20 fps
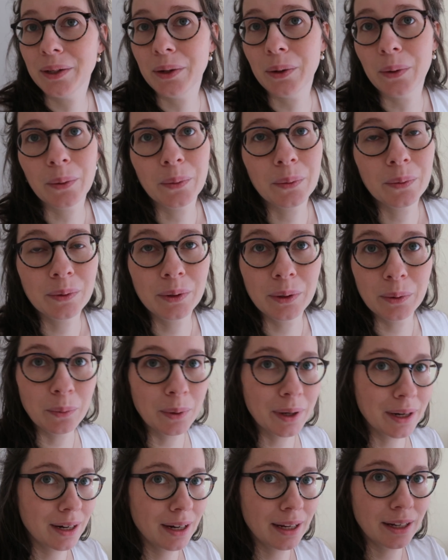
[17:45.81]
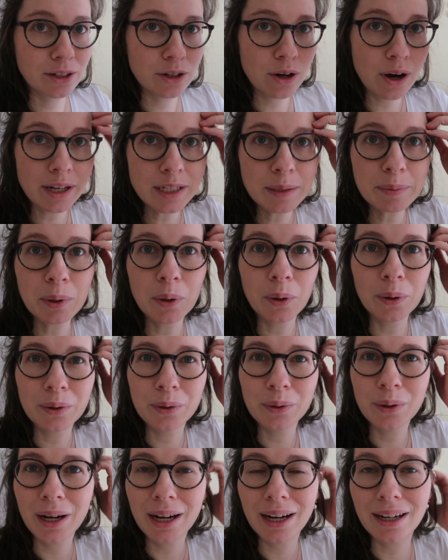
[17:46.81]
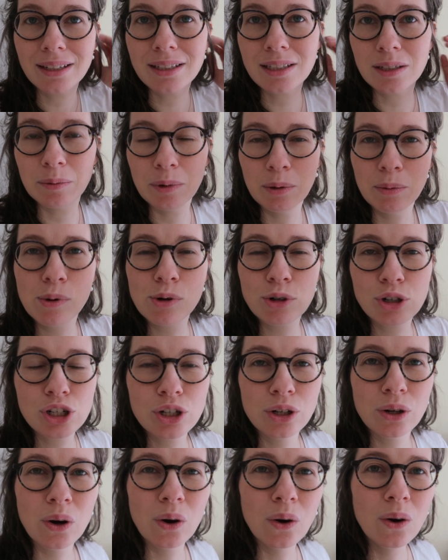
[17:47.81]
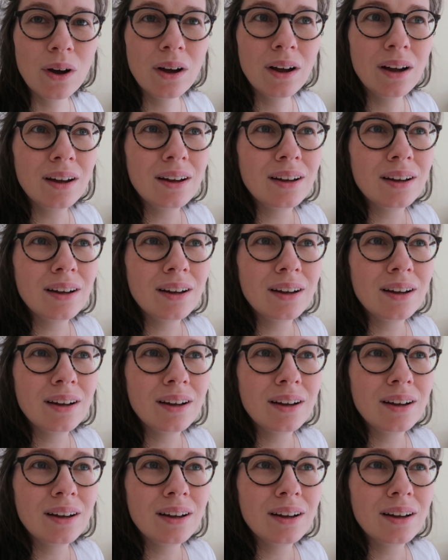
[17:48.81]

you know, you went into hospital and you had some emotional